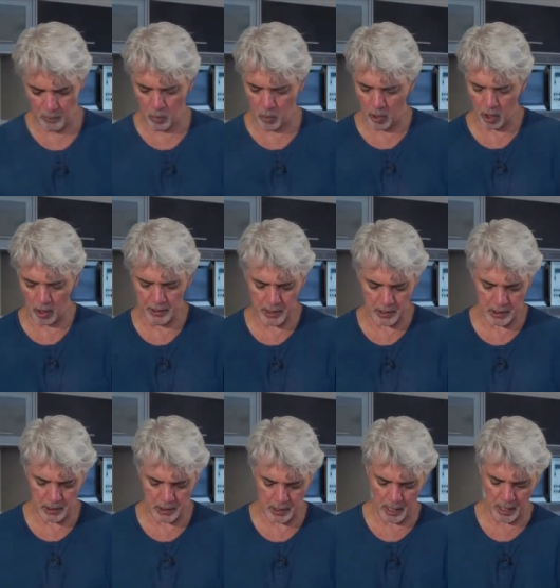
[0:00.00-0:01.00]
more, and this
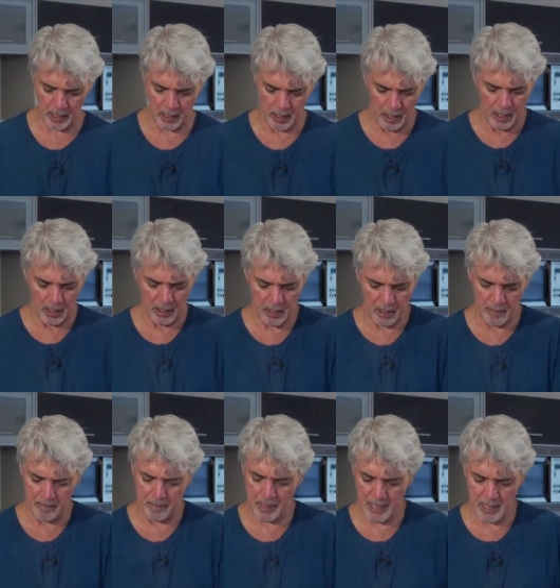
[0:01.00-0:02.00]
is the
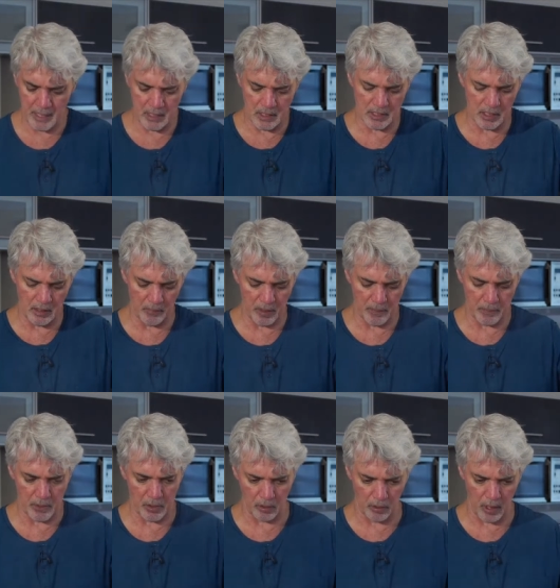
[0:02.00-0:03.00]
beans that we
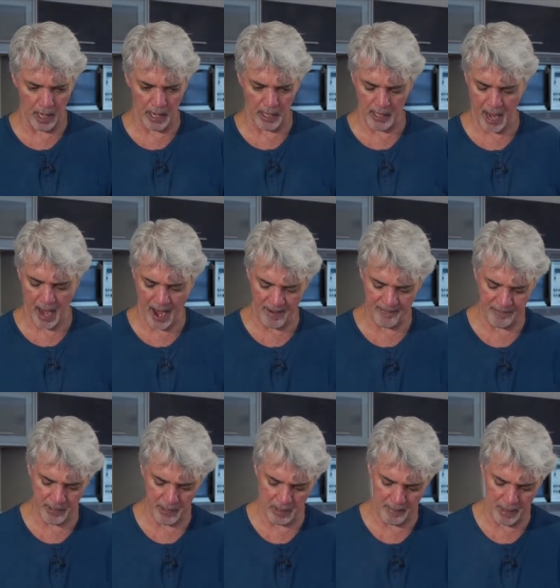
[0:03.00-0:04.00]
pureed. Half
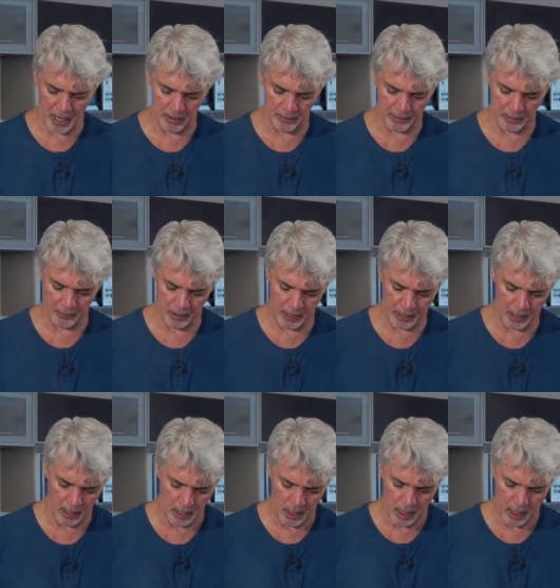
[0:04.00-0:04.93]
of the amount that we